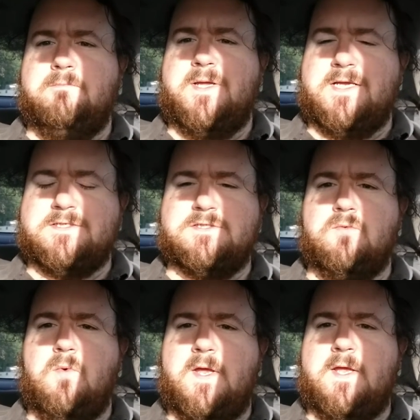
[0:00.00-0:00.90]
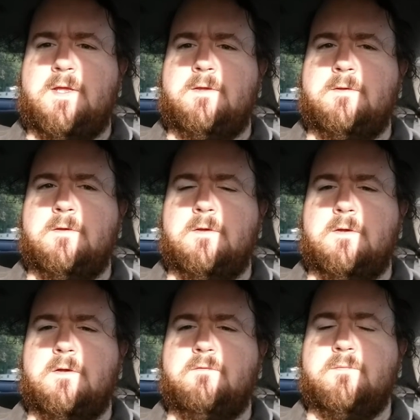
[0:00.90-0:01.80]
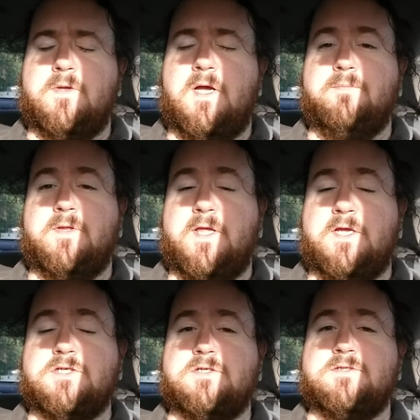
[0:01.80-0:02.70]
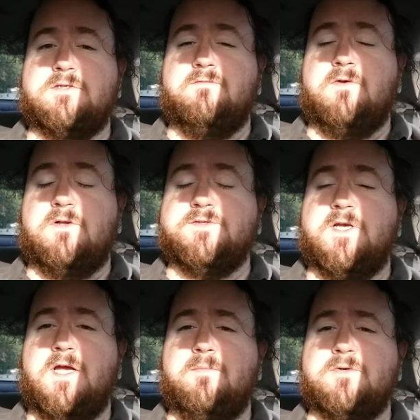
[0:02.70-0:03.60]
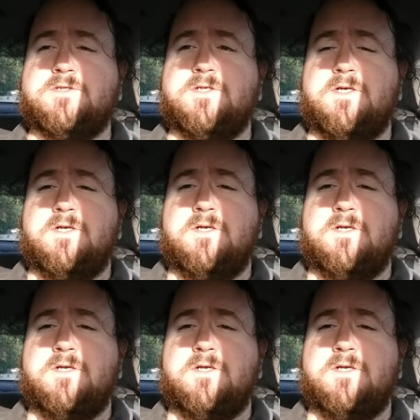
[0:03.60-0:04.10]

passed away from complications of Alzheimer's